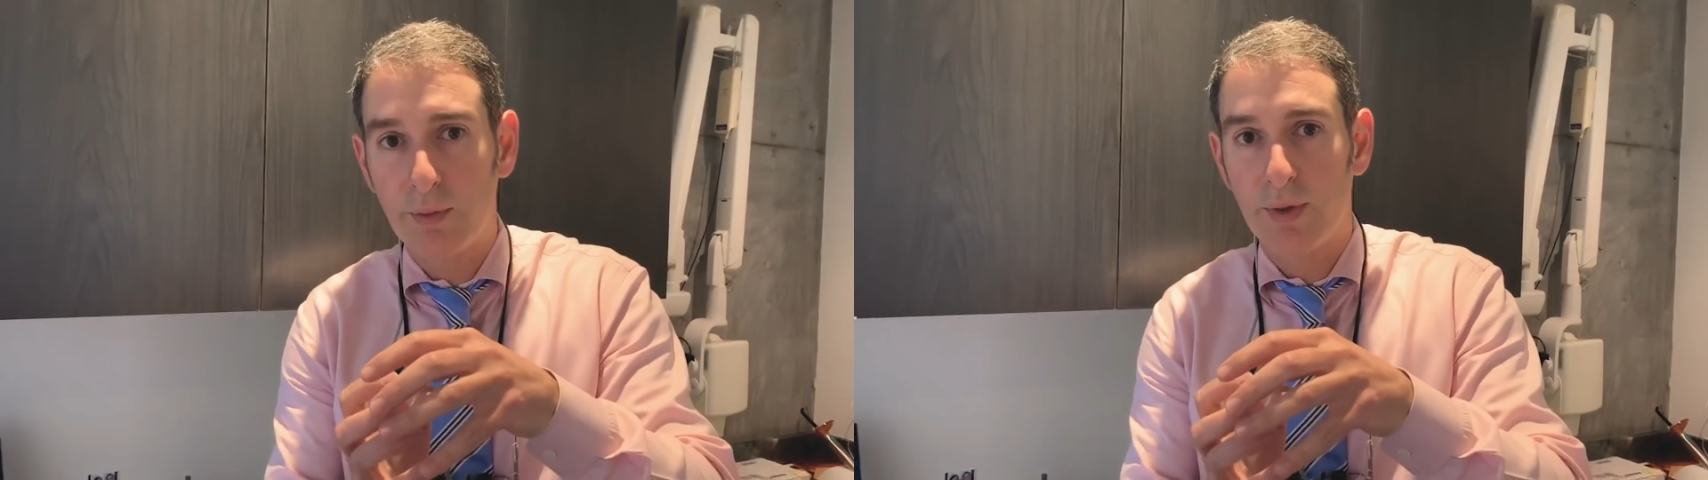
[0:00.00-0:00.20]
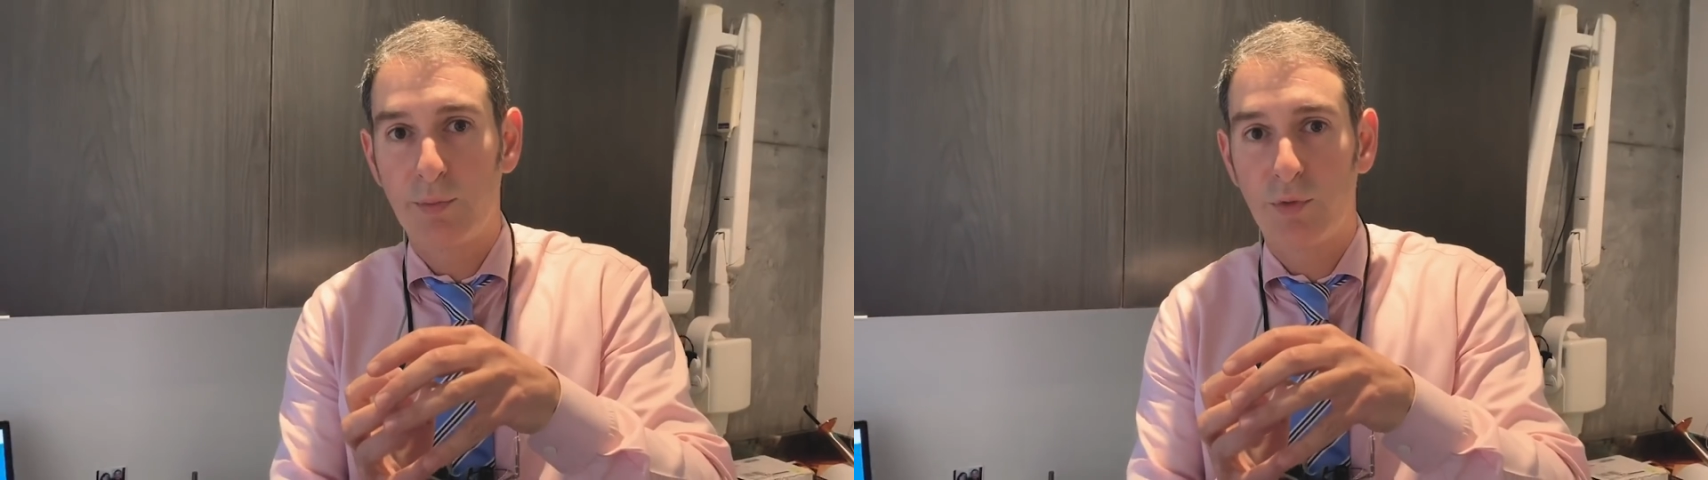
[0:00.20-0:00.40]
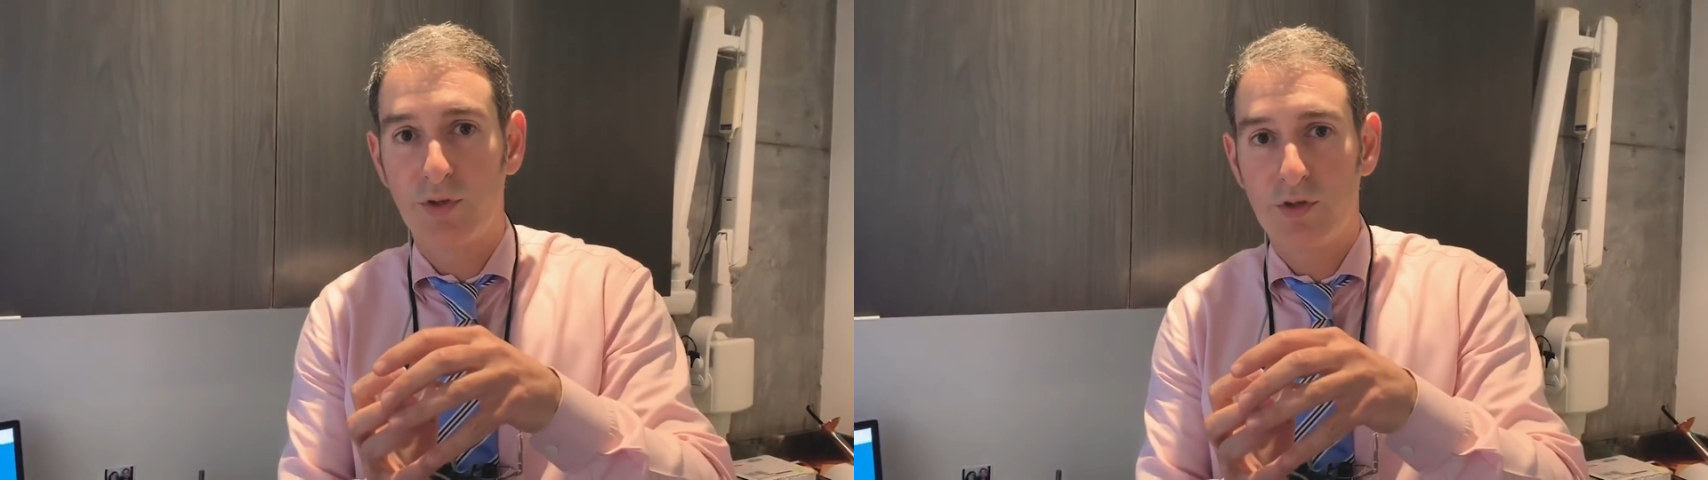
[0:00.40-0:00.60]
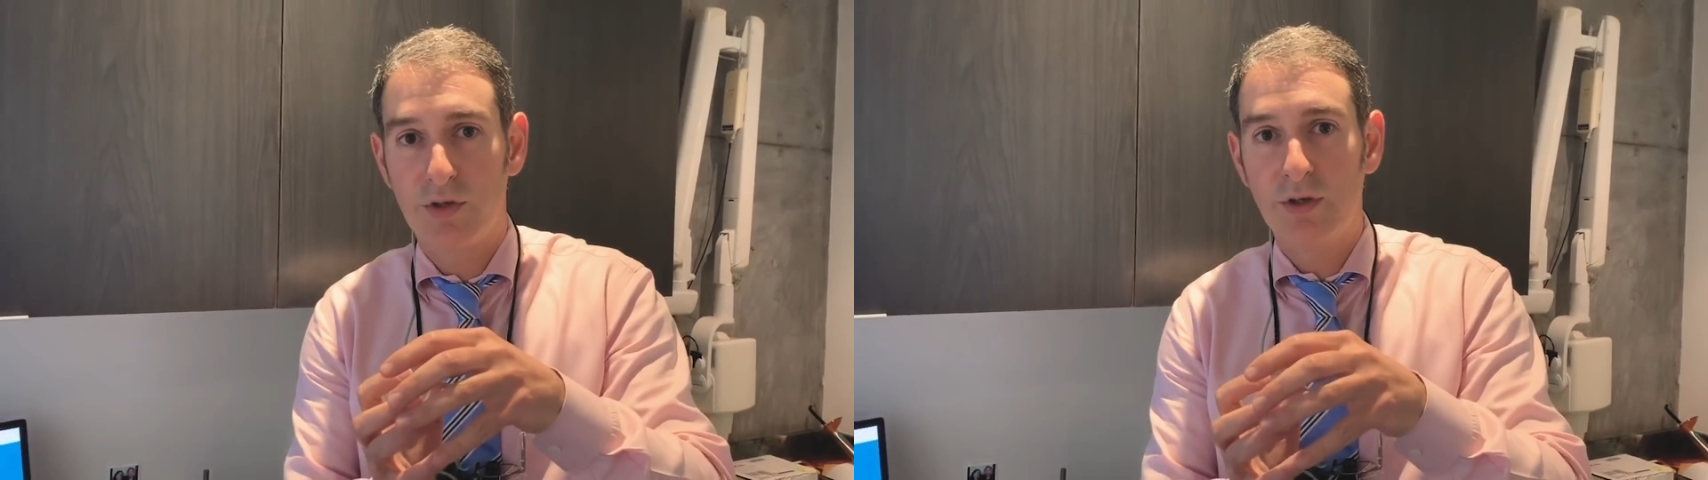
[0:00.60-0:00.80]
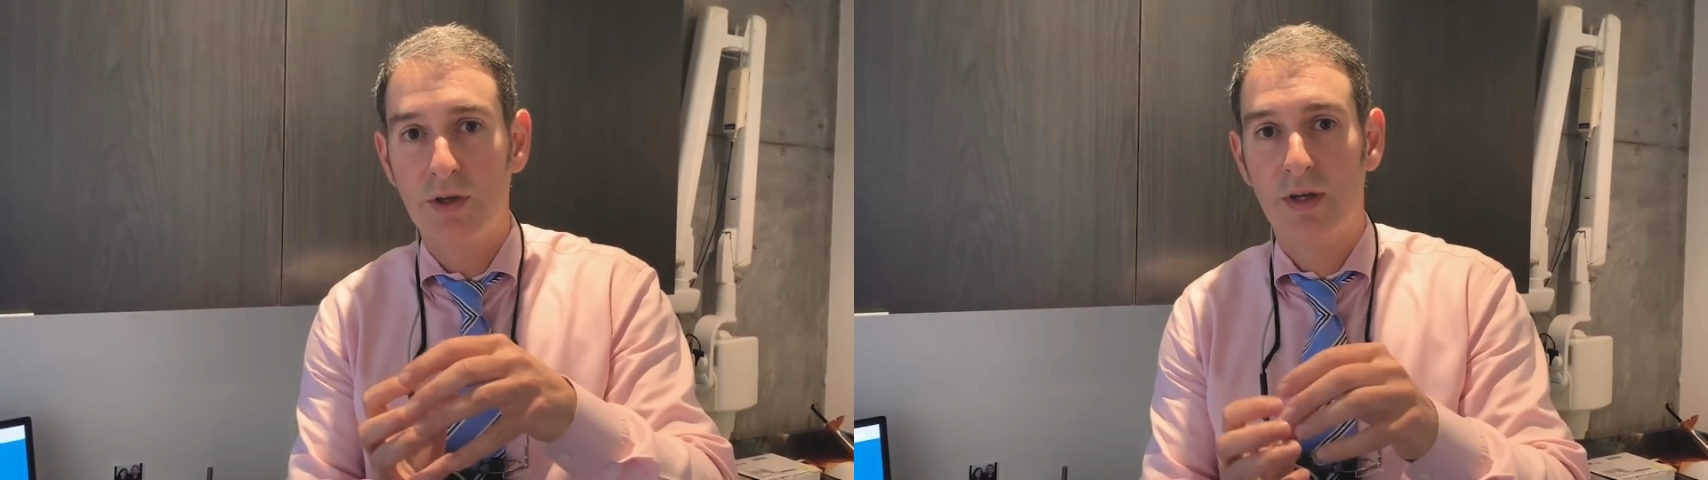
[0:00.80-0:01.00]
right
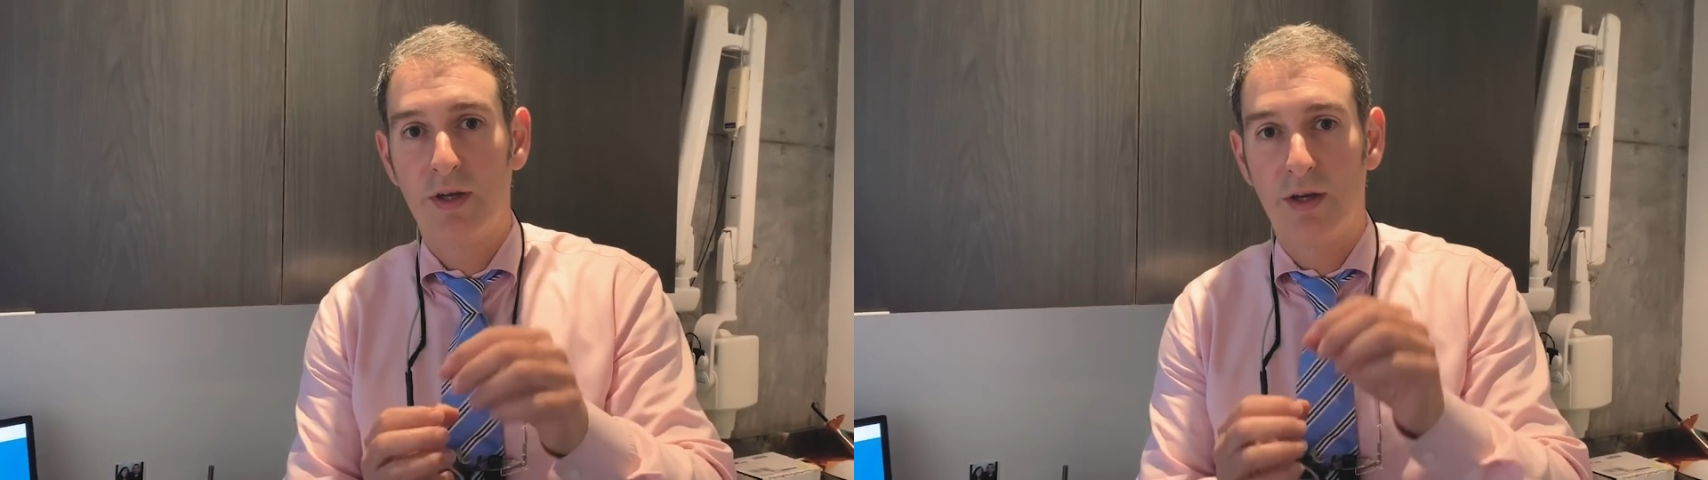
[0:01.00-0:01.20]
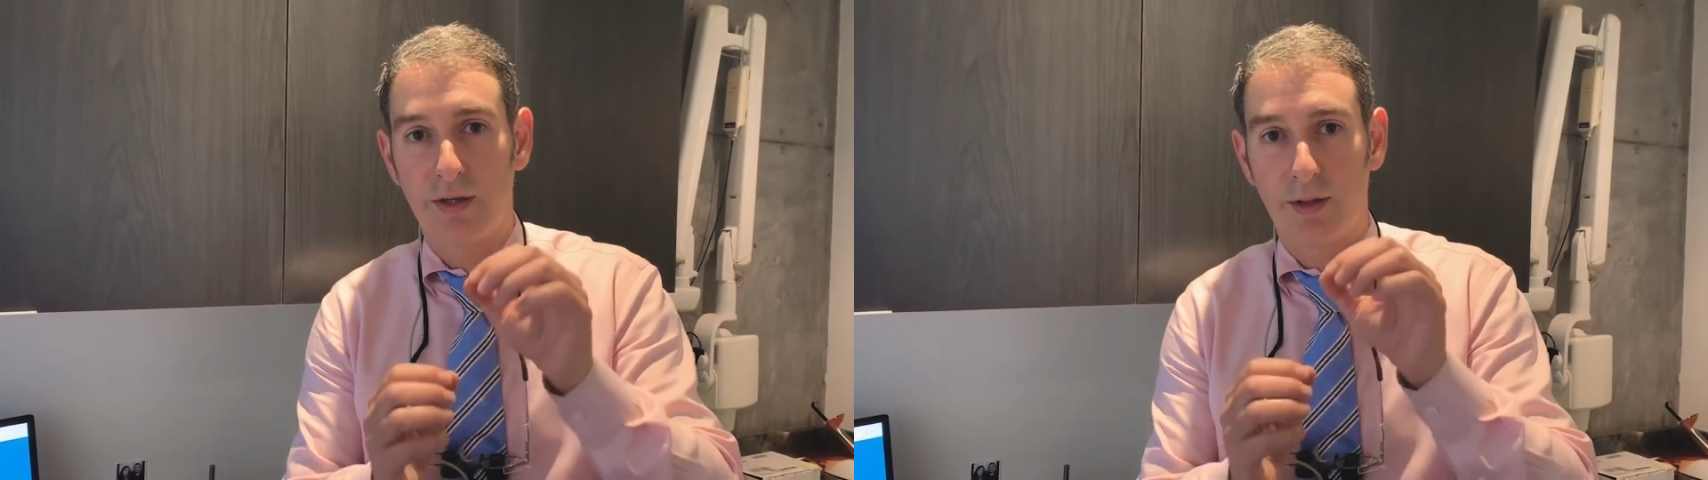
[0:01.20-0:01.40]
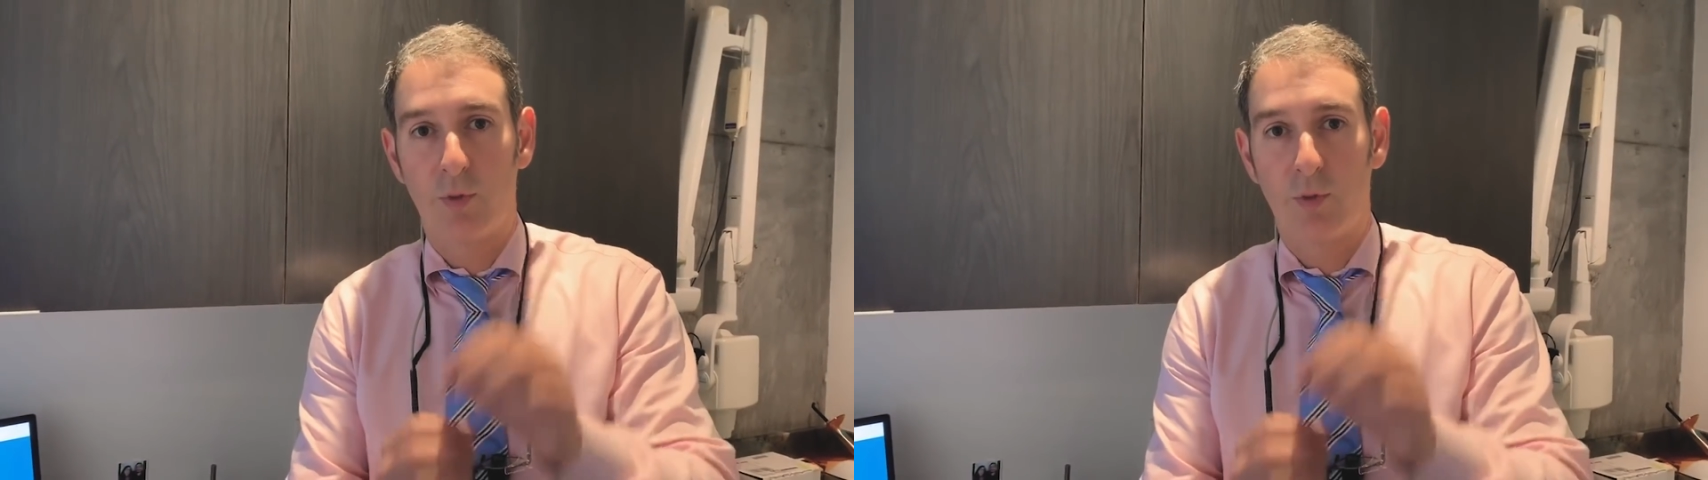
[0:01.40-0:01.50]
position and a